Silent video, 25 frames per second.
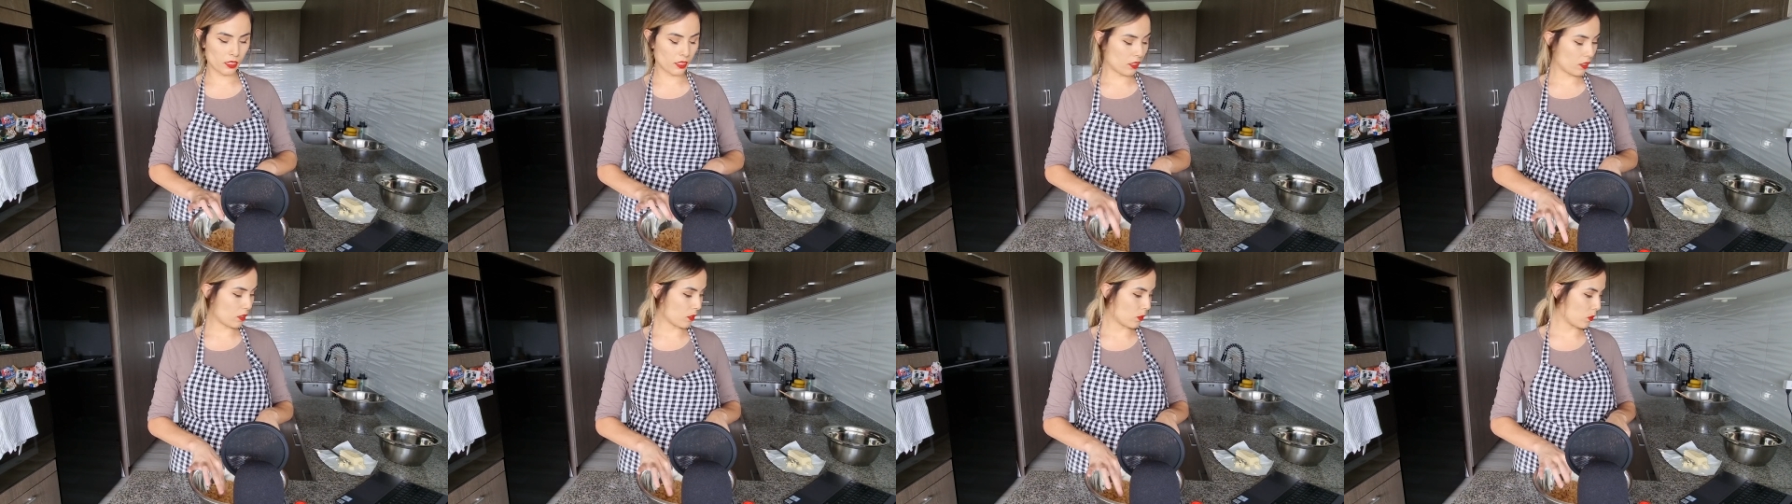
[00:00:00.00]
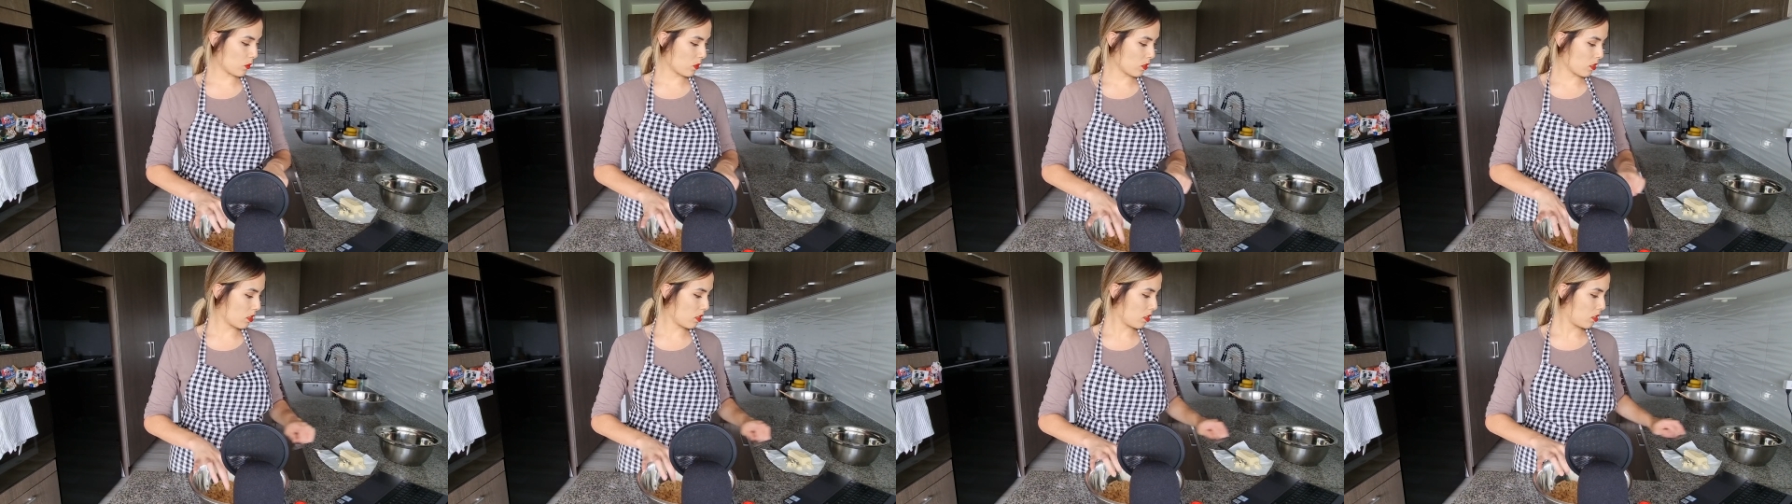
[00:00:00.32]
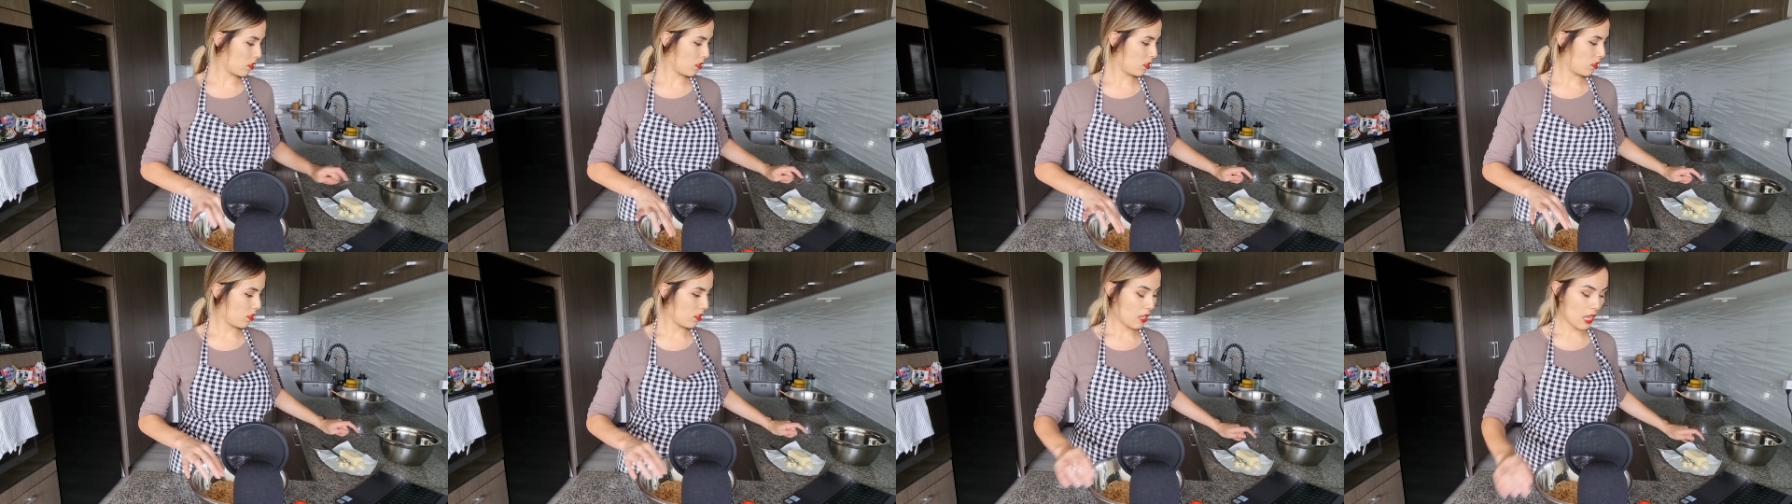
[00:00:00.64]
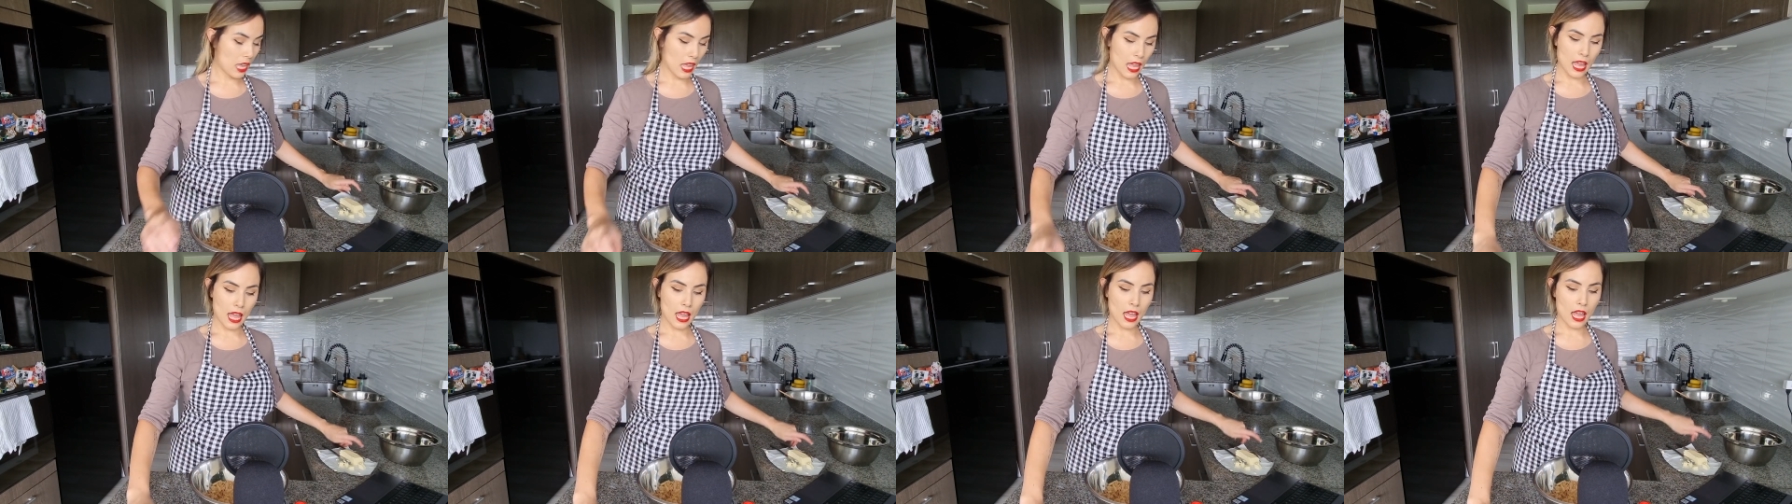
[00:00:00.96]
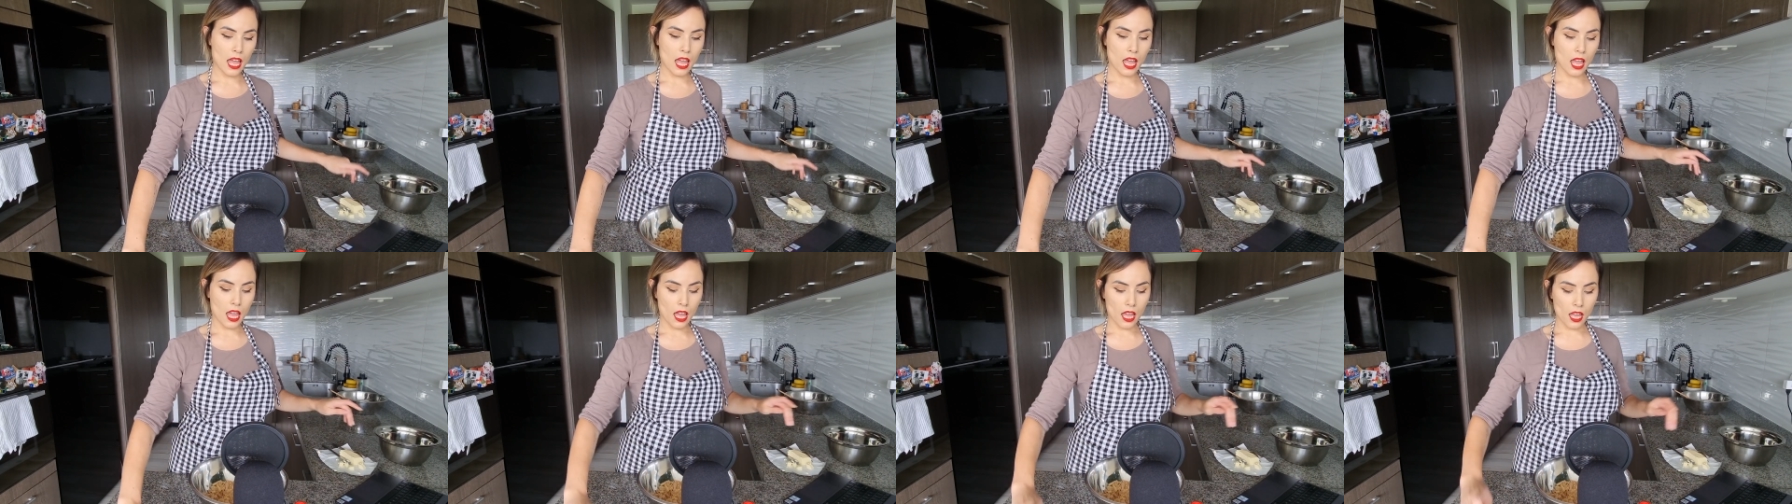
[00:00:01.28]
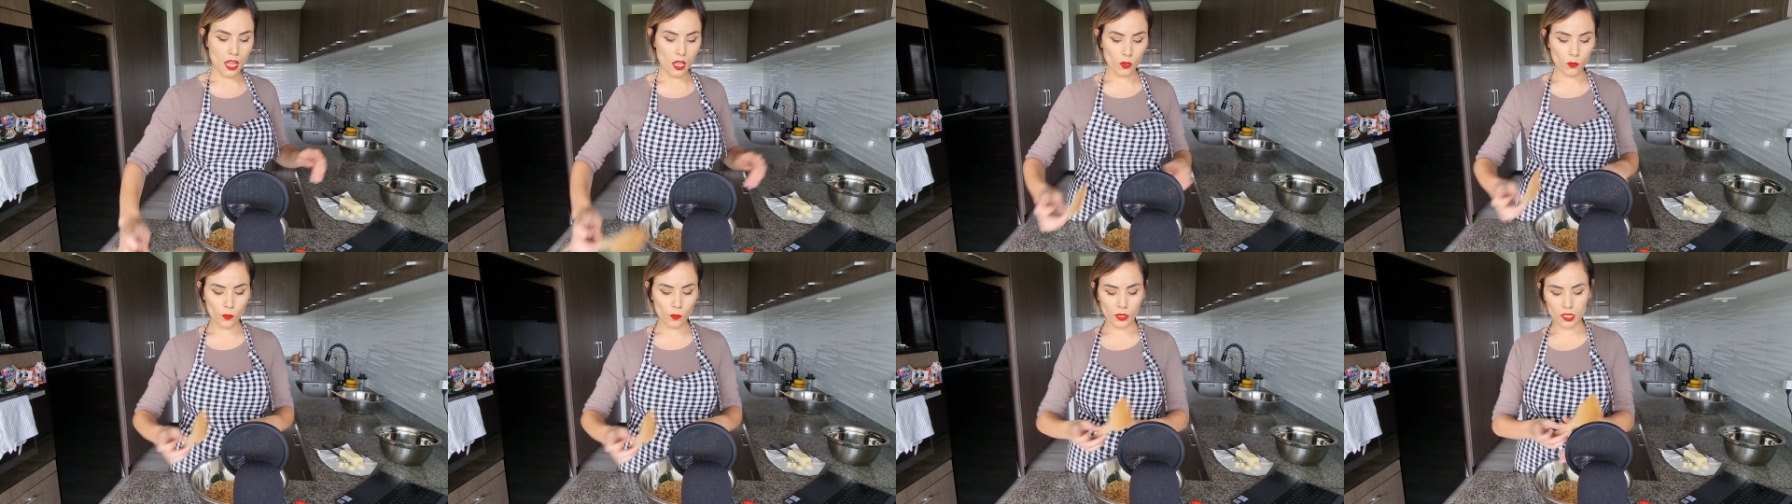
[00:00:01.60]
use
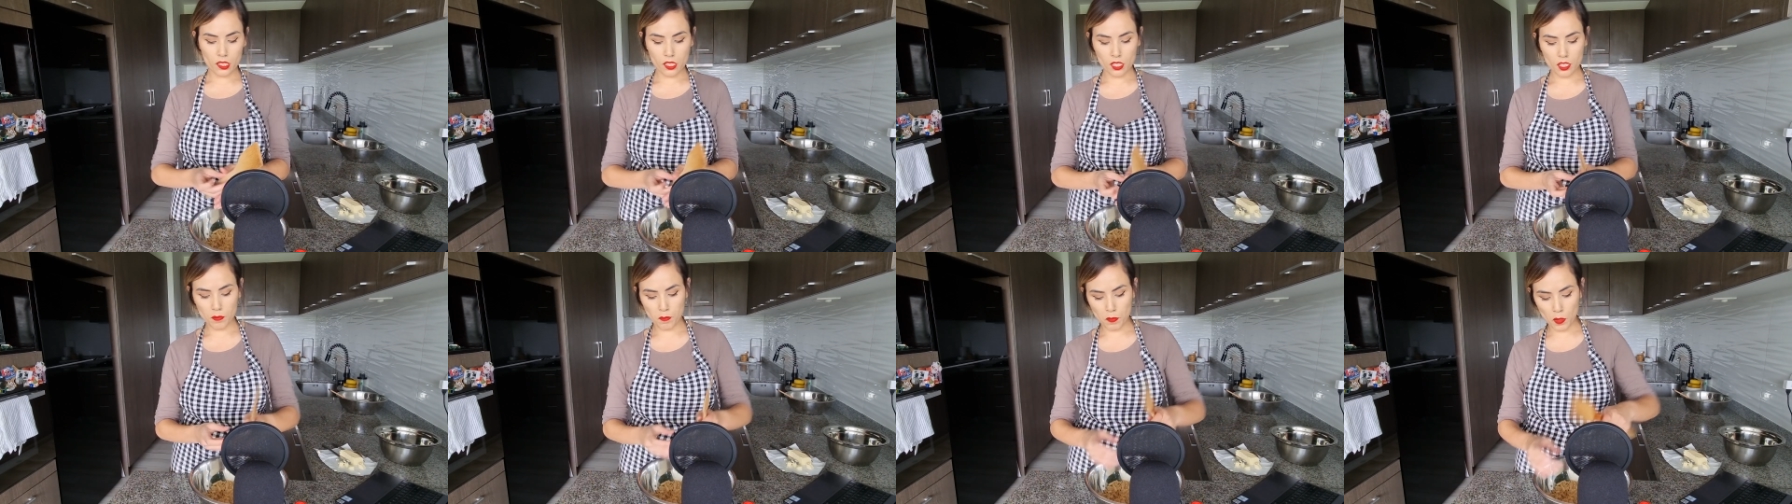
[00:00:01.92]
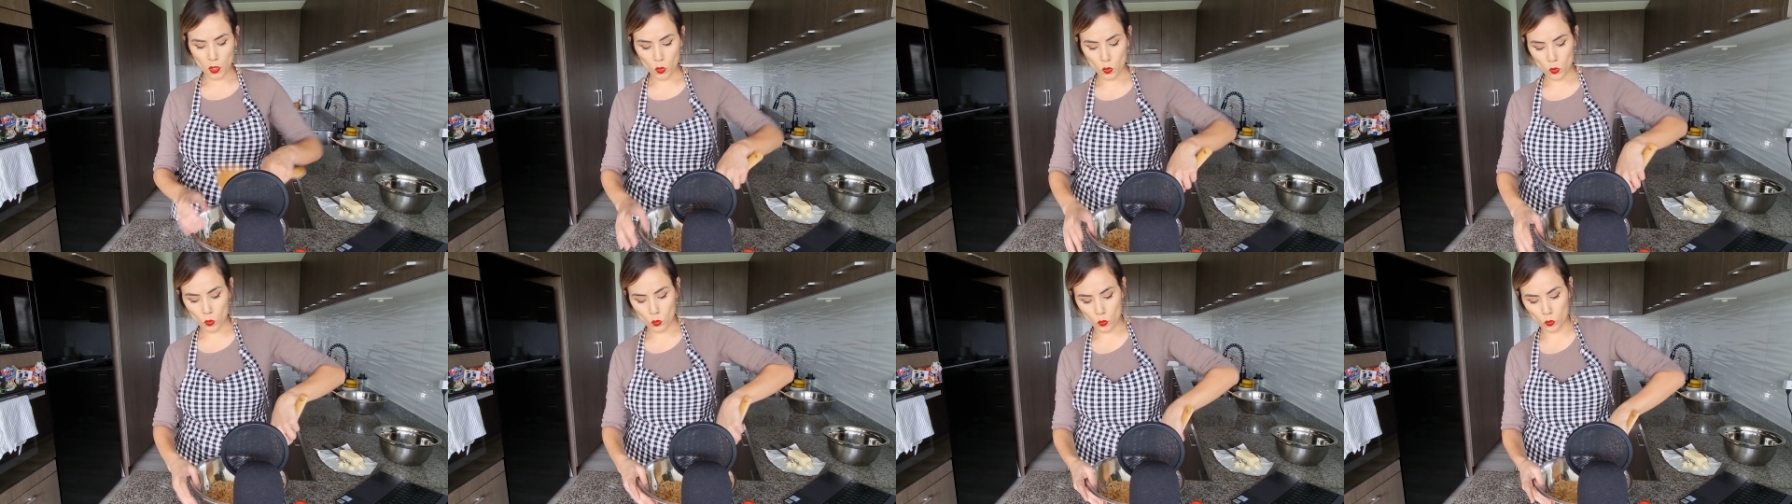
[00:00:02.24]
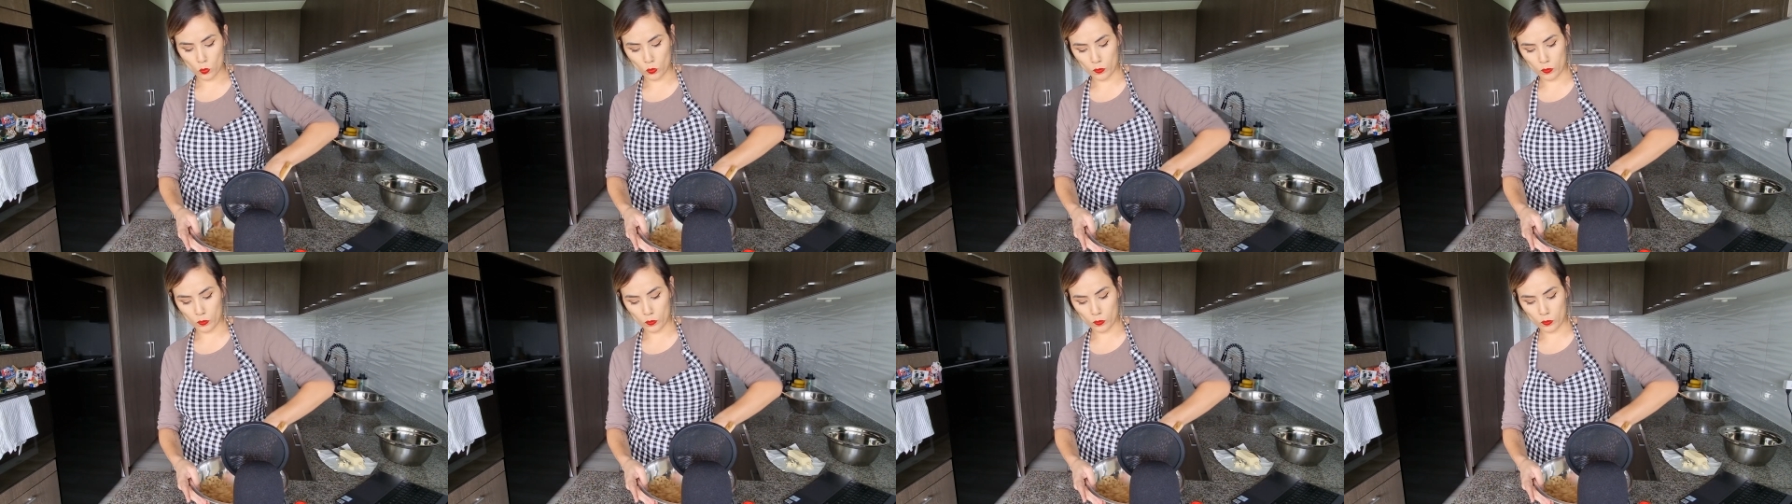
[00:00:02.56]
a wooden spoon.